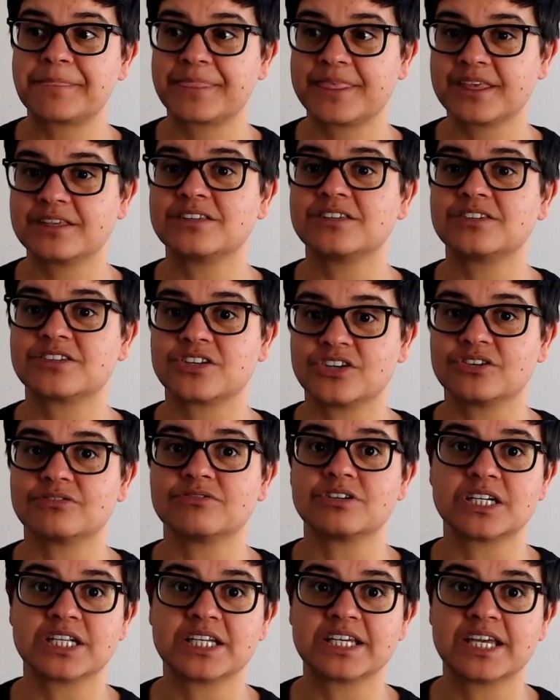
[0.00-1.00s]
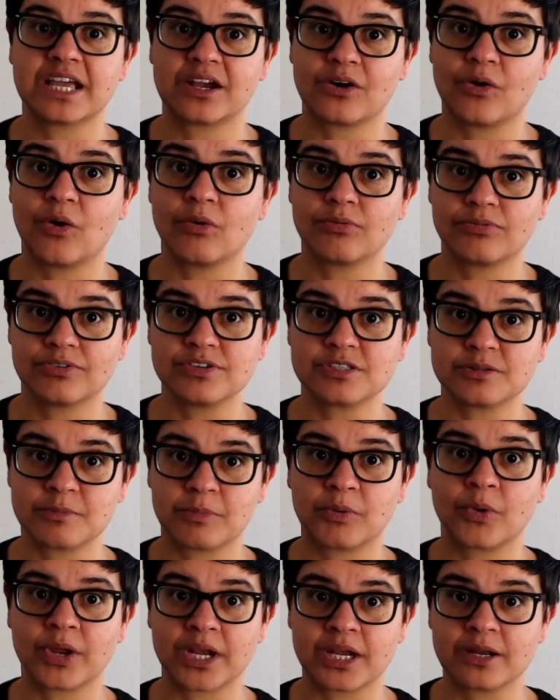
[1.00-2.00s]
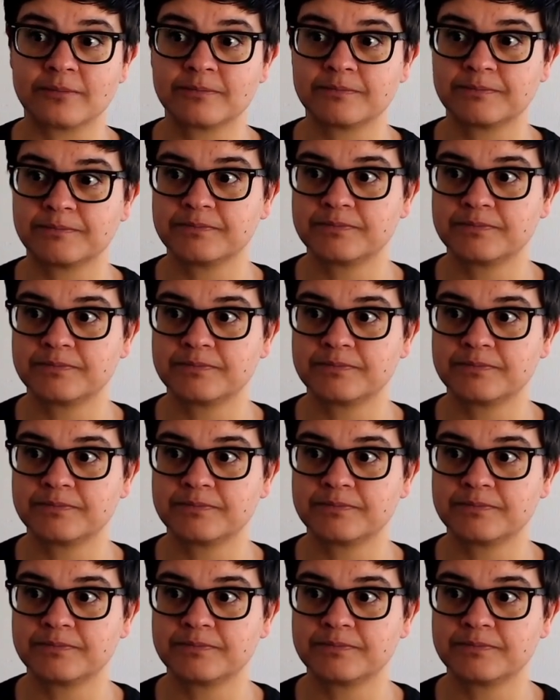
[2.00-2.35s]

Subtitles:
this is going to really kick off is the point.